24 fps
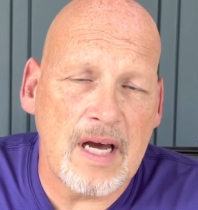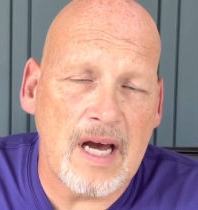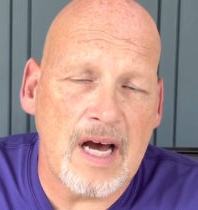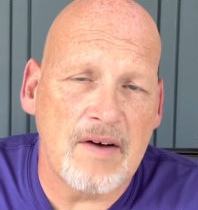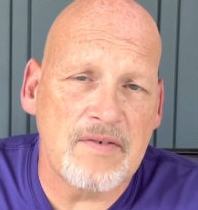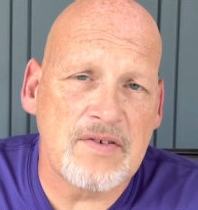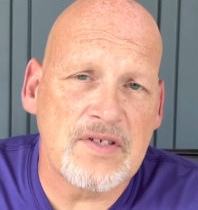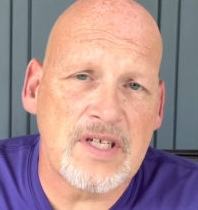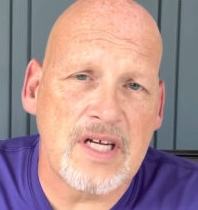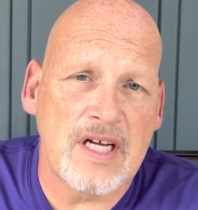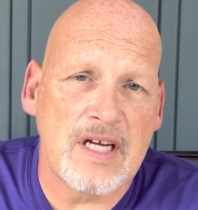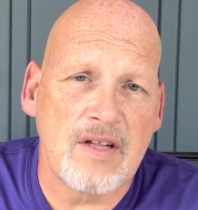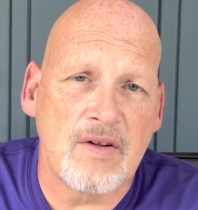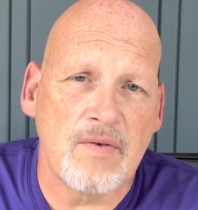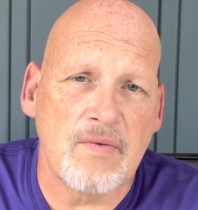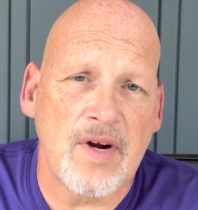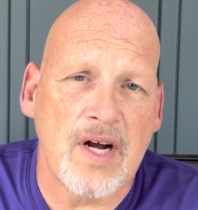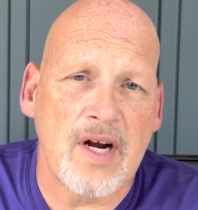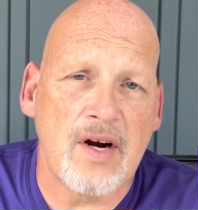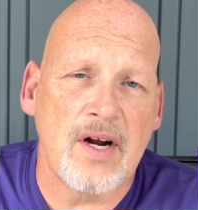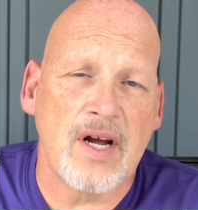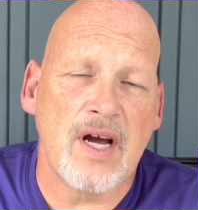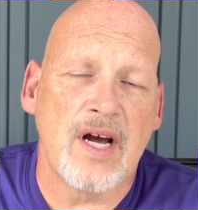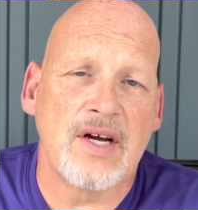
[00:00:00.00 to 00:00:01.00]
I've seen the
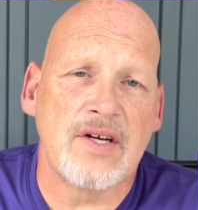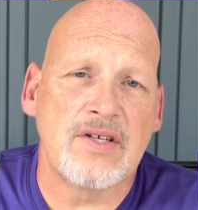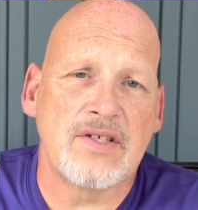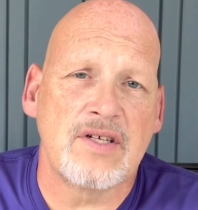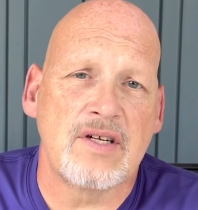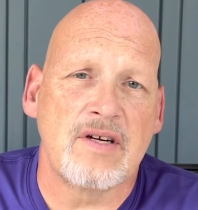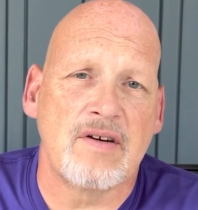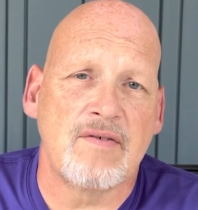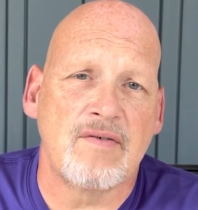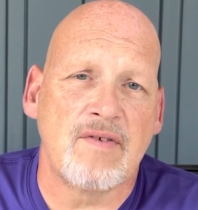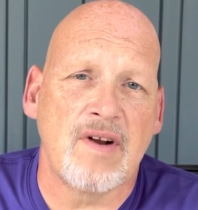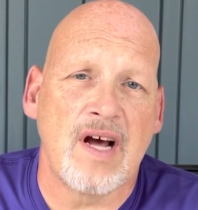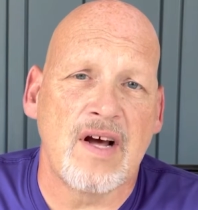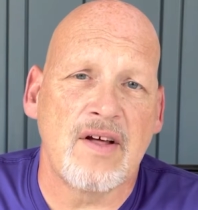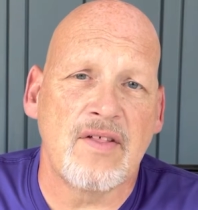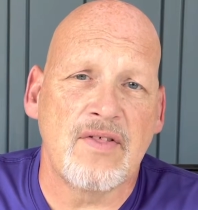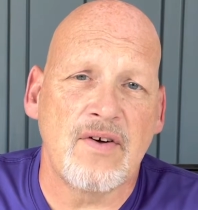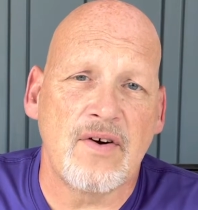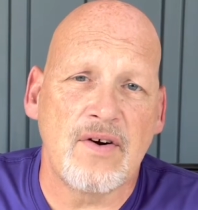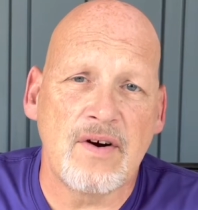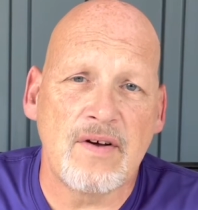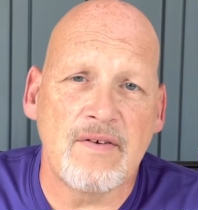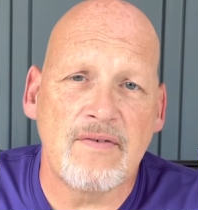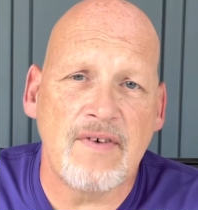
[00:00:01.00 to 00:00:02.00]
variation of like
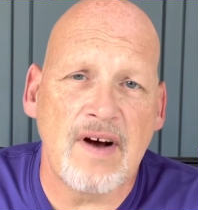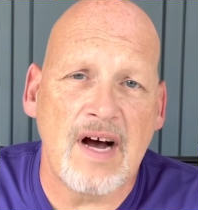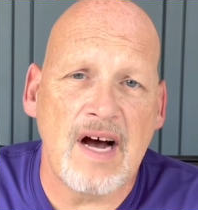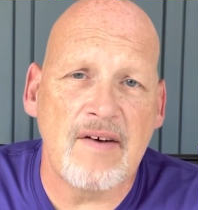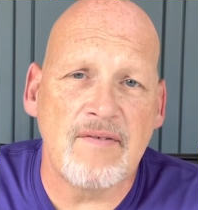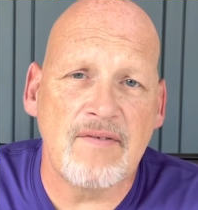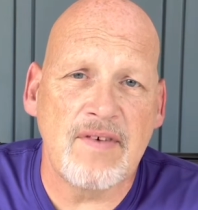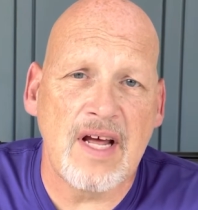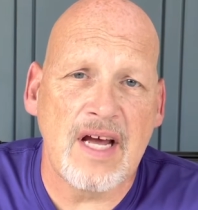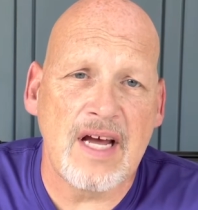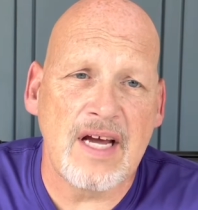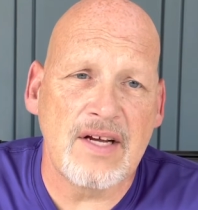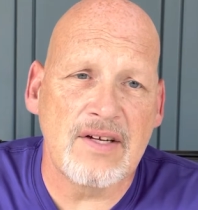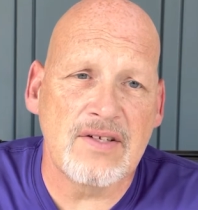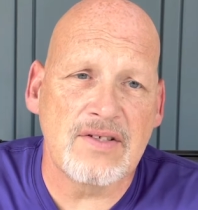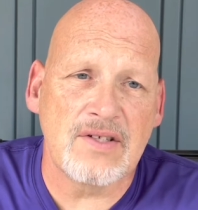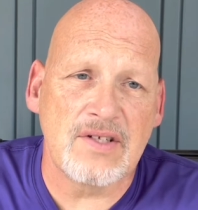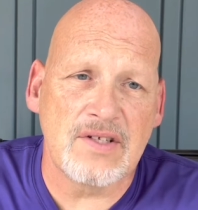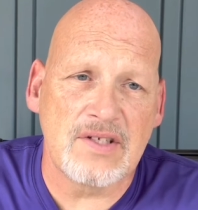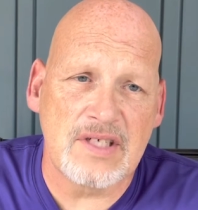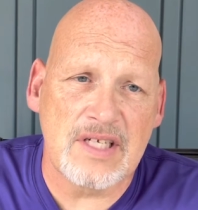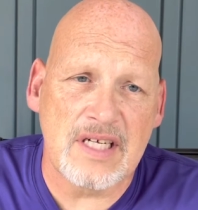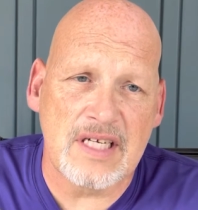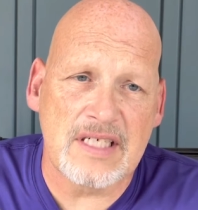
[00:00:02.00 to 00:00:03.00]
35 days
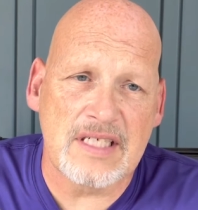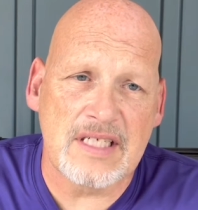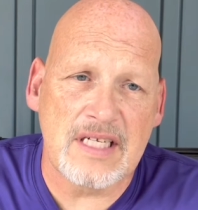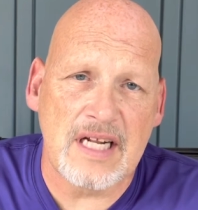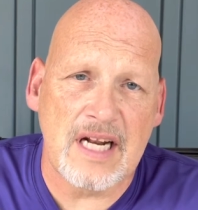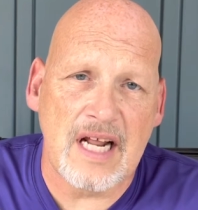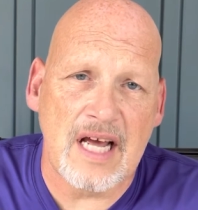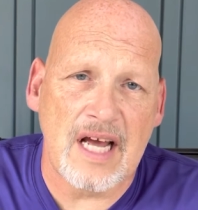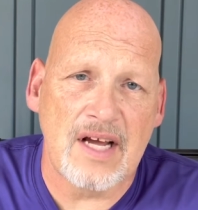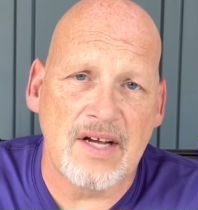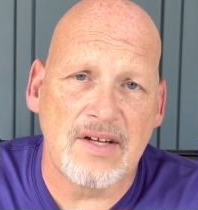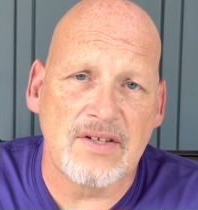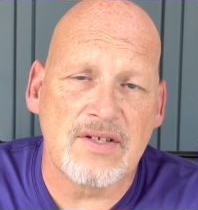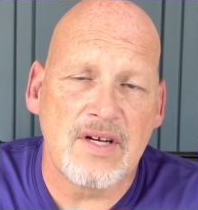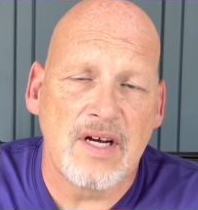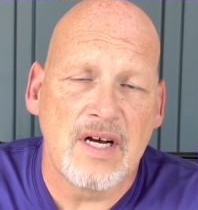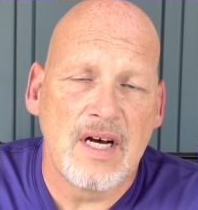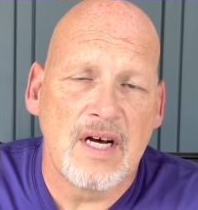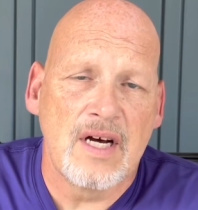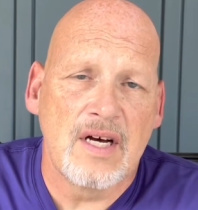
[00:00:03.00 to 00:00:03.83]
to 60 days.